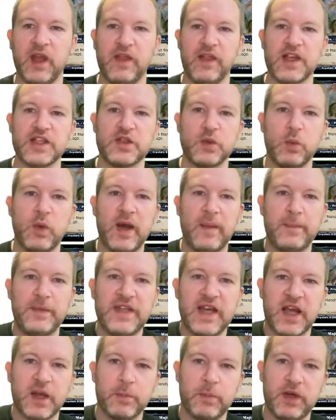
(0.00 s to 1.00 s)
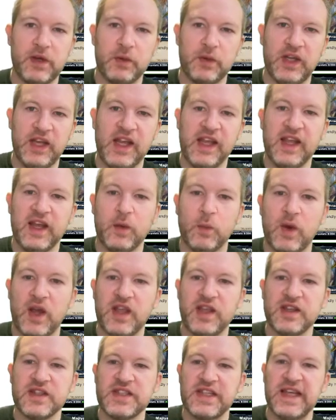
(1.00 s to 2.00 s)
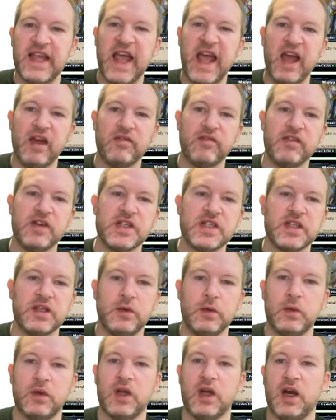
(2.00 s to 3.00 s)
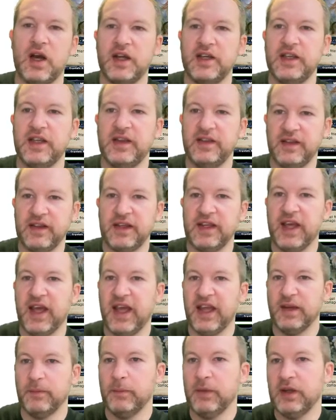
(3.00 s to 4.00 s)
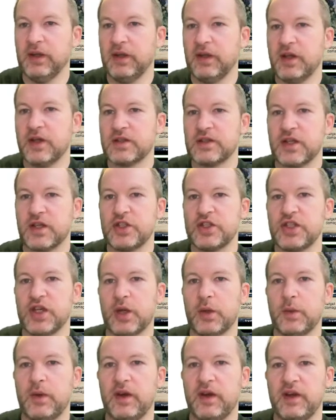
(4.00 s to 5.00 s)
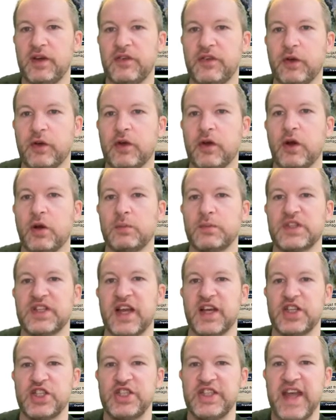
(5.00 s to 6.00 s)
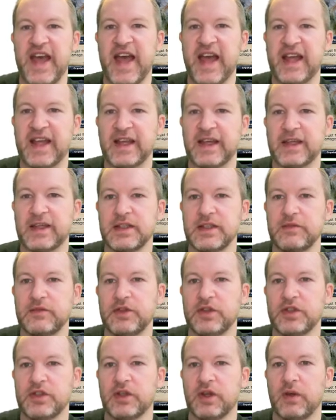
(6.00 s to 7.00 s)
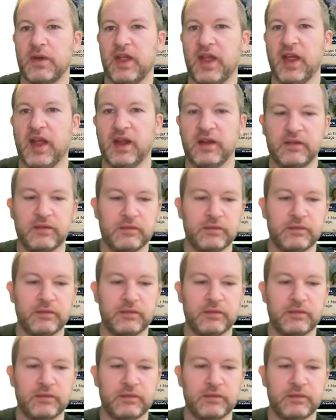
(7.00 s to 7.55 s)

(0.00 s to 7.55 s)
There's the web deck builder here where you can see every single card in the game. So that's shadowera.com/deck. So if you just go there,